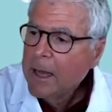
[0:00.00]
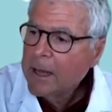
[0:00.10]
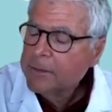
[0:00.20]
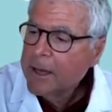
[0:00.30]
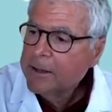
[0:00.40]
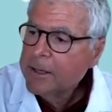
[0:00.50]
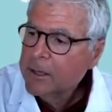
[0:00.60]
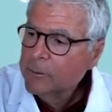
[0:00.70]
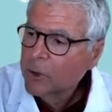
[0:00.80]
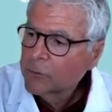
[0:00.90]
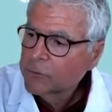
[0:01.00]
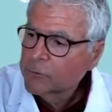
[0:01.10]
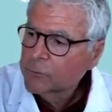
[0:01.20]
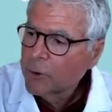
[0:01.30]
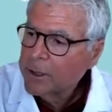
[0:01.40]
and then the impulse
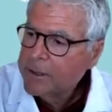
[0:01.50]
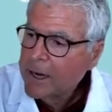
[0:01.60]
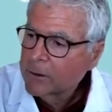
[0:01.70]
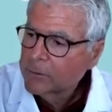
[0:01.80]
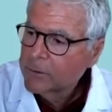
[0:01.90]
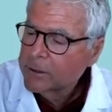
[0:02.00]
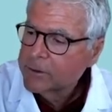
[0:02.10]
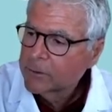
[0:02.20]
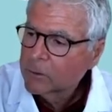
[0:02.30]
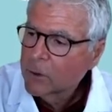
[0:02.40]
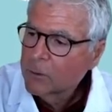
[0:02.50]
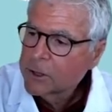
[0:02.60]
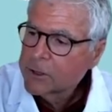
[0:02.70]
is spread down into the lower